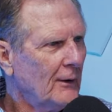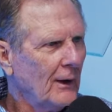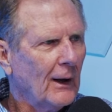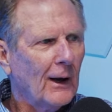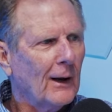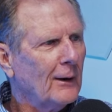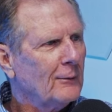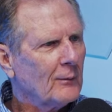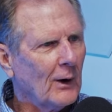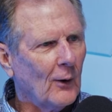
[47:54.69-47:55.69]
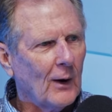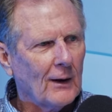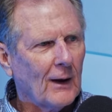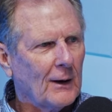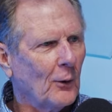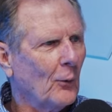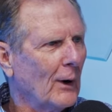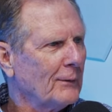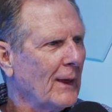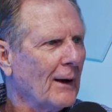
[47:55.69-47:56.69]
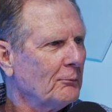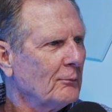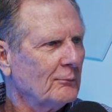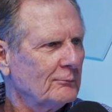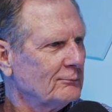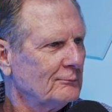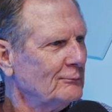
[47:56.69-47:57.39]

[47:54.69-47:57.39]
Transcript: Right. And, you know, I don't want that. It's not free.